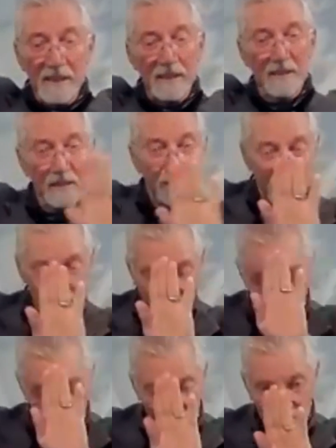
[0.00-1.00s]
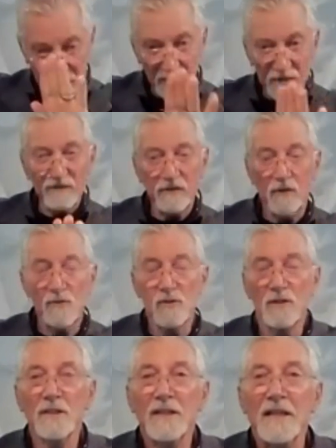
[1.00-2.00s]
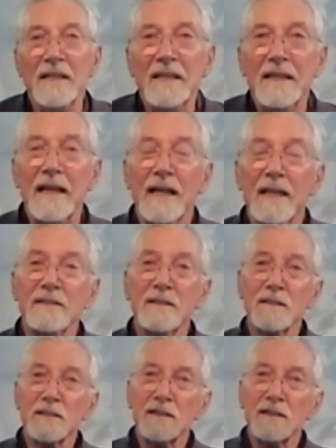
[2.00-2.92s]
and our forehead on the floor. And